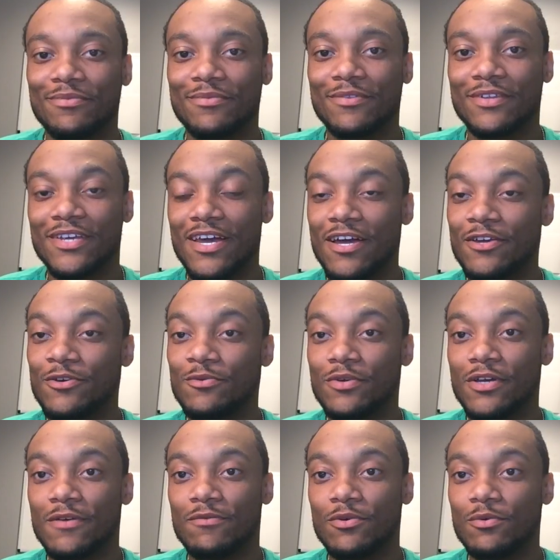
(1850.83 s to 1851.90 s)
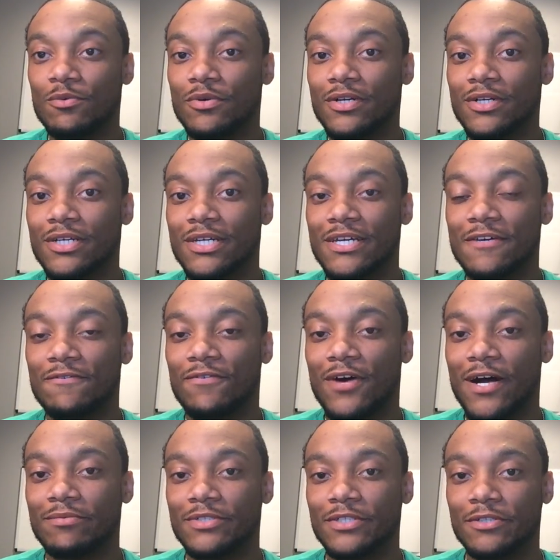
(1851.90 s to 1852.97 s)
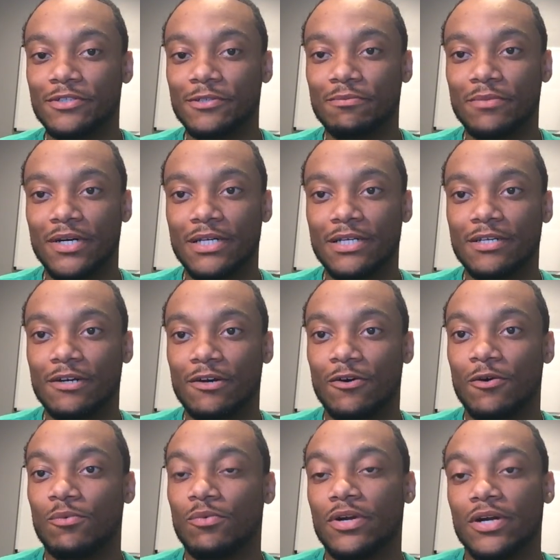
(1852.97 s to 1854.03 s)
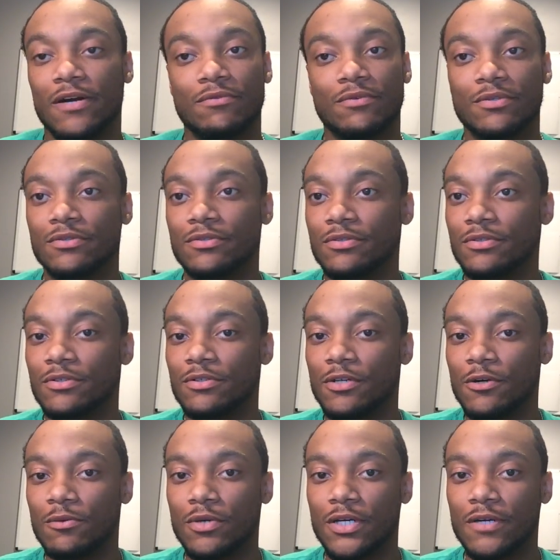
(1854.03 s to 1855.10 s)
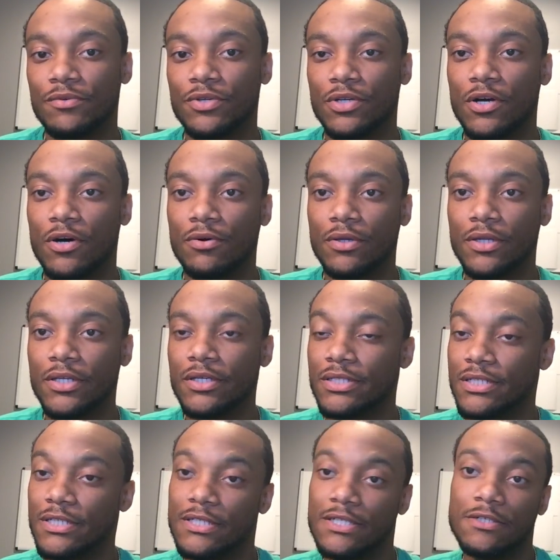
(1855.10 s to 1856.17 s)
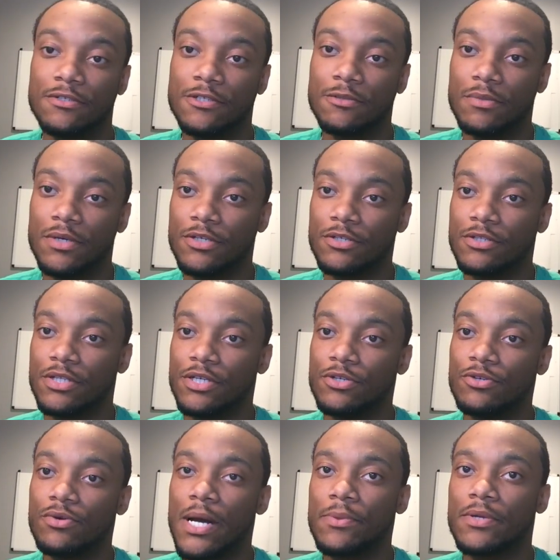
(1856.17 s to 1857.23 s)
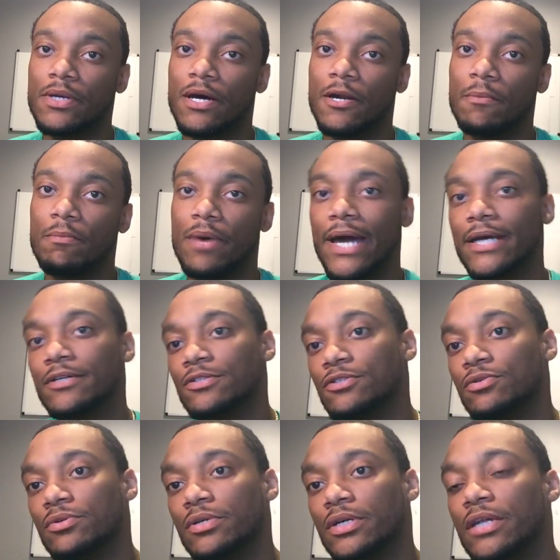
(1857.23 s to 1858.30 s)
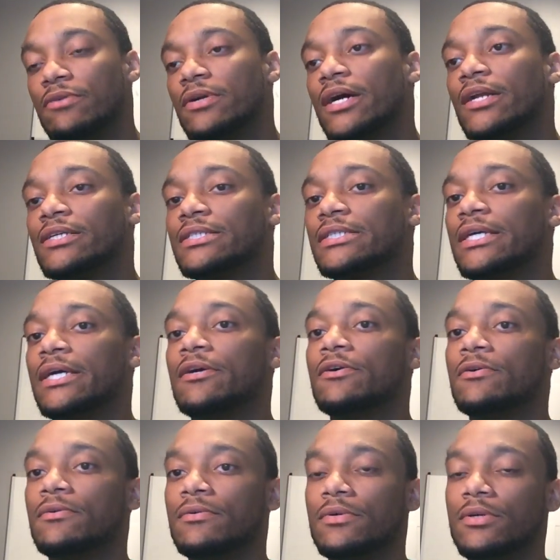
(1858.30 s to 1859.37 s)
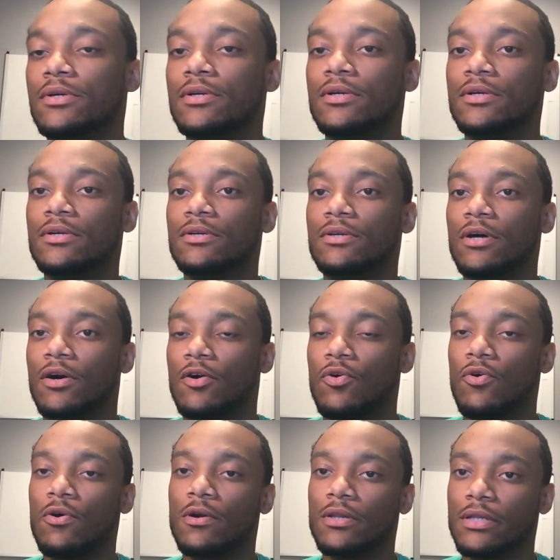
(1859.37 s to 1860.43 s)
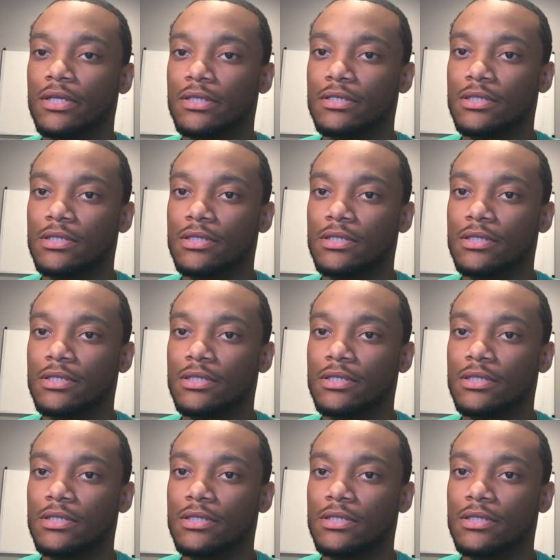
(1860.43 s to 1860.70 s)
Yeah, if you want to get 5 deals a month, or whatever, whatever your goal is, 10 deals a month, then you have to kind of back into it, and you got to scale accordingly.